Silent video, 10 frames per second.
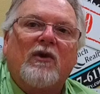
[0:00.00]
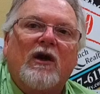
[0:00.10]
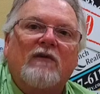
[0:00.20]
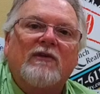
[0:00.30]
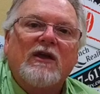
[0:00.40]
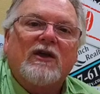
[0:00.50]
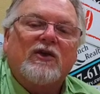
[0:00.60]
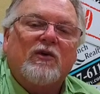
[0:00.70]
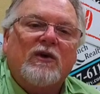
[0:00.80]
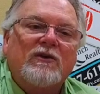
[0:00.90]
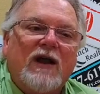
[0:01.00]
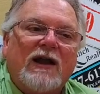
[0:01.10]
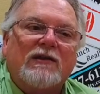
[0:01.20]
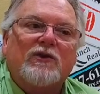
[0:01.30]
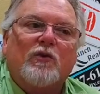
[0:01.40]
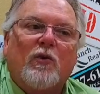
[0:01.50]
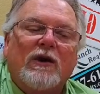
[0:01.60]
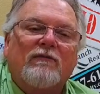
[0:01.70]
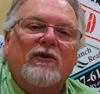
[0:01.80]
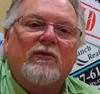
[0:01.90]
of, you are entitled to
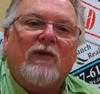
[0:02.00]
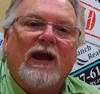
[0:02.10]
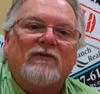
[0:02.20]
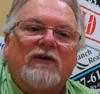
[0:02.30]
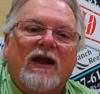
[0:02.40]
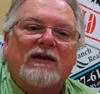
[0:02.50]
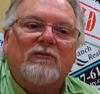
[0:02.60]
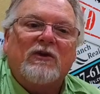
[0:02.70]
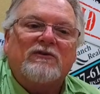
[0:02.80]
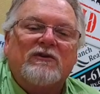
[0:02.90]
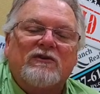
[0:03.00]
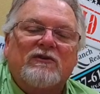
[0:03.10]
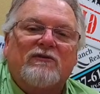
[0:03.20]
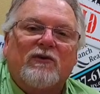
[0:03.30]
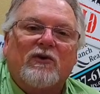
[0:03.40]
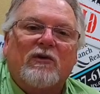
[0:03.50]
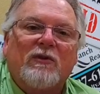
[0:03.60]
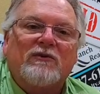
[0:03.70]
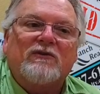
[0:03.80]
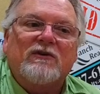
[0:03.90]
whatever the right side commission is, the full
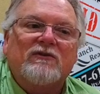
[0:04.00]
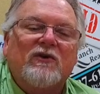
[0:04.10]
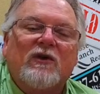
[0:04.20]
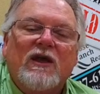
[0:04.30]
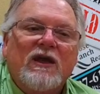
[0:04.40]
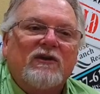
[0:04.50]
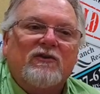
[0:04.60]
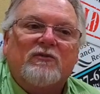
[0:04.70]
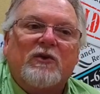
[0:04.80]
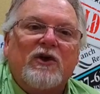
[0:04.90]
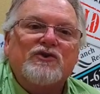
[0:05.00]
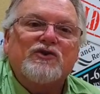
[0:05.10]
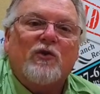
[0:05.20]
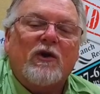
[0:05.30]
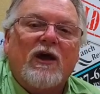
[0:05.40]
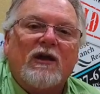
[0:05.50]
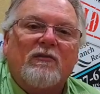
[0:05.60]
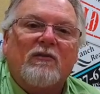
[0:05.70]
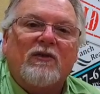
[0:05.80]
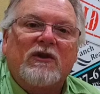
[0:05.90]
commission is. Just because you're not a
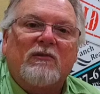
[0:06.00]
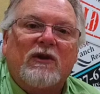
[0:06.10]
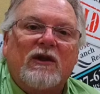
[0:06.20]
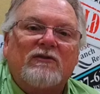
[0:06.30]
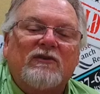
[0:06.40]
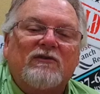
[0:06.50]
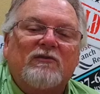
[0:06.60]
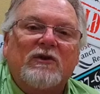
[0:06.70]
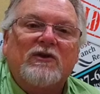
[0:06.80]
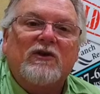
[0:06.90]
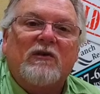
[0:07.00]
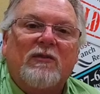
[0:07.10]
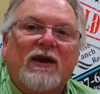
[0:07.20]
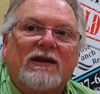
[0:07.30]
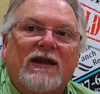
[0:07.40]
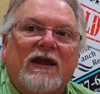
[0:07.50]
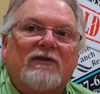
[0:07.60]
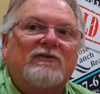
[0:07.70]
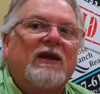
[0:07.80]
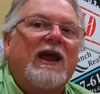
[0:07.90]
member of the MLS doesn't mean you get paid
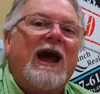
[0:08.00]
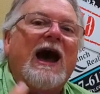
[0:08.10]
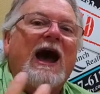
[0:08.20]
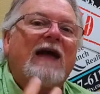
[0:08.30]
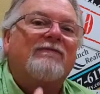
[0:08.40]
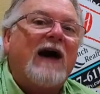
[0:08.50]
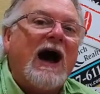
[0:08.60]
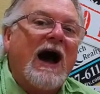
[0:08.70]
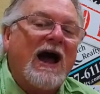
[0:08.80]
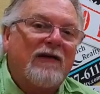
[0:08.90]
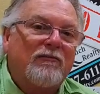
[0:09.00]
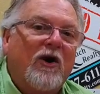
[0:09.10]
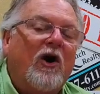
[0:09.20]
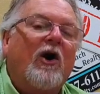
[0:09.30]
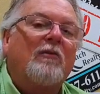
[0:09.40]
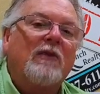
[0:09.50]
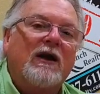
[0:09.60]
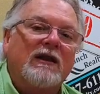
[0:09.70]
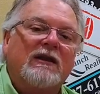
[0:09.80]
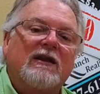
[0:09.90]
less. All
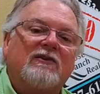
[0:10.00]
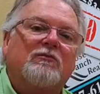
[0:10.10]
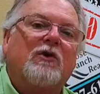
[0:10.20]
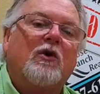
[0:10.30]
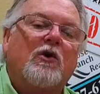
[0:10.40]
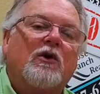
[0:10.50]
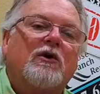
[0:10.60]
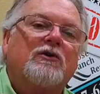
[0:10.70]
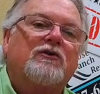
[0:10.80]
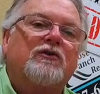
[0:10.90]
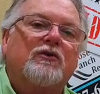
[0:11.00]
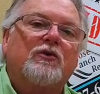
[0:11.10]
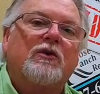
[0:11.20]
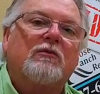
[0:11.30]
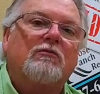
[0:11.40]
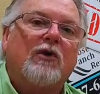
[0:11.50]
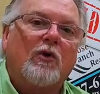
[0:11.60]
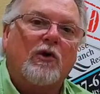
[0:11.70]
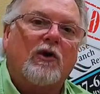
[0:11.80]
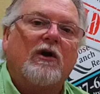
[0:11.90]
money is broker to broker.